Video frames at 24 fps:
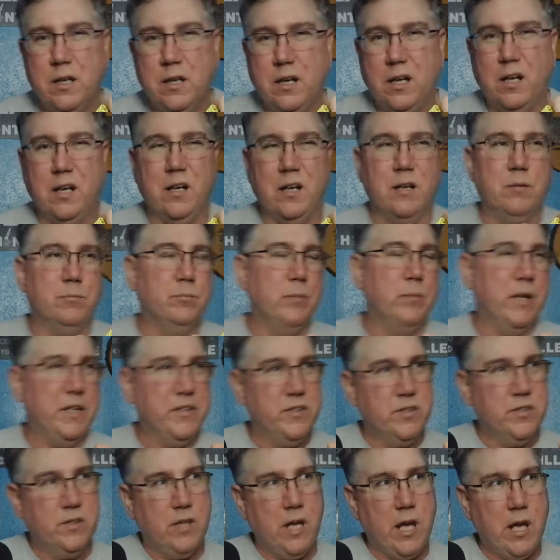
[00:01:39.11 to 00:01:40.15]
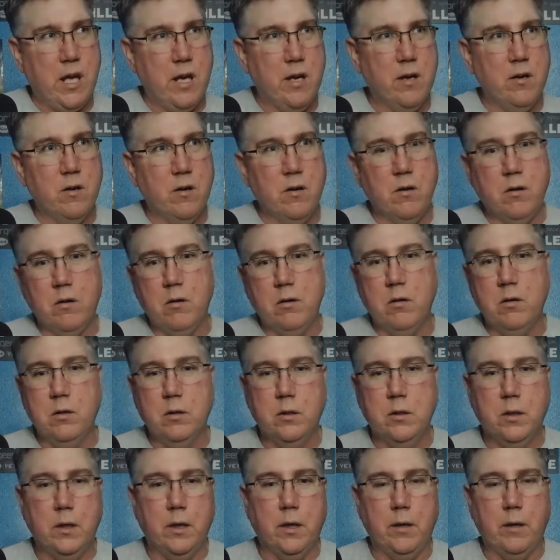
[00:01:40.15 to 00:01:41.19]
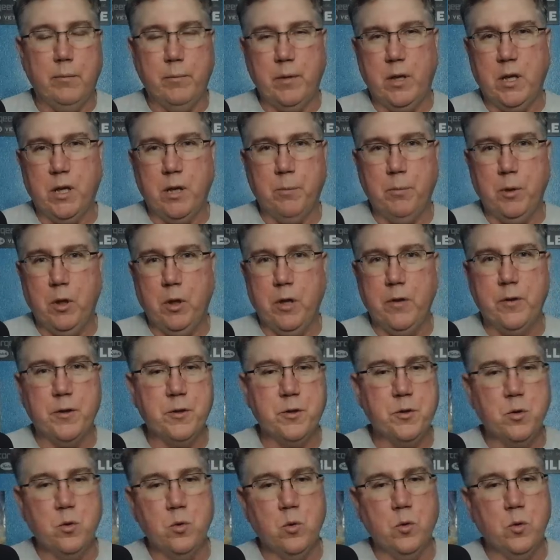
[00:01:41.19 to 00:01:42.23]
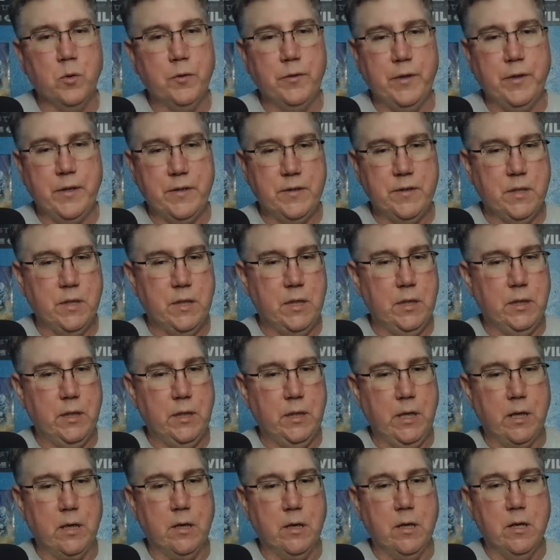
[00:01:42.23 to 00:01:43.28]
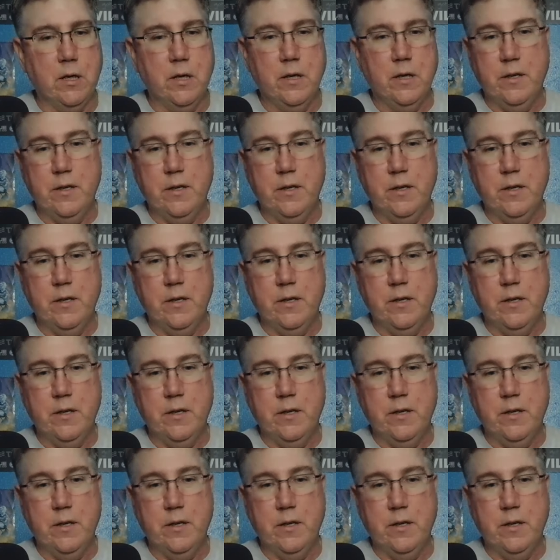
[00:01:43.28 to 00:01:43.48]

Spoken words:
my scale, a couple other tools that sit in there